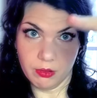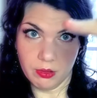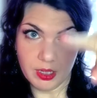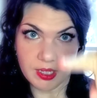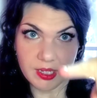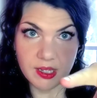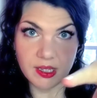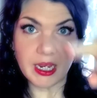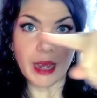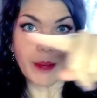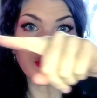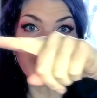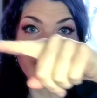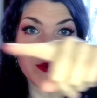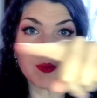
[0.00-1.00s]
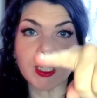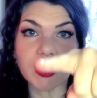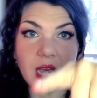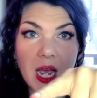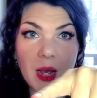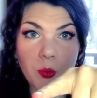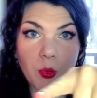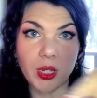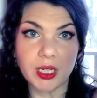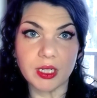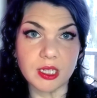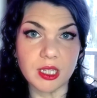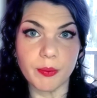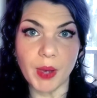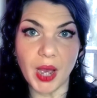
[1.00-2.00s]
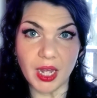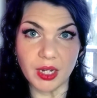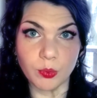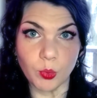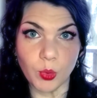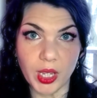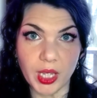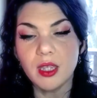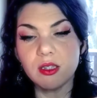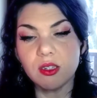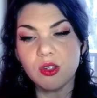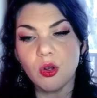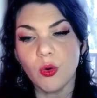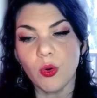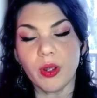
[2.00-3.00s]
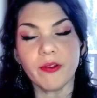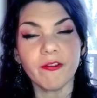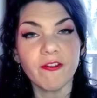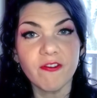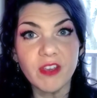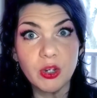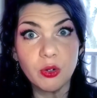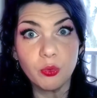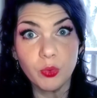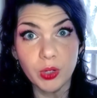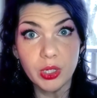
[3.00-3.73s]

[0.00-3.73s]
it stepped from the top wing to the bottom wing. So it fit really,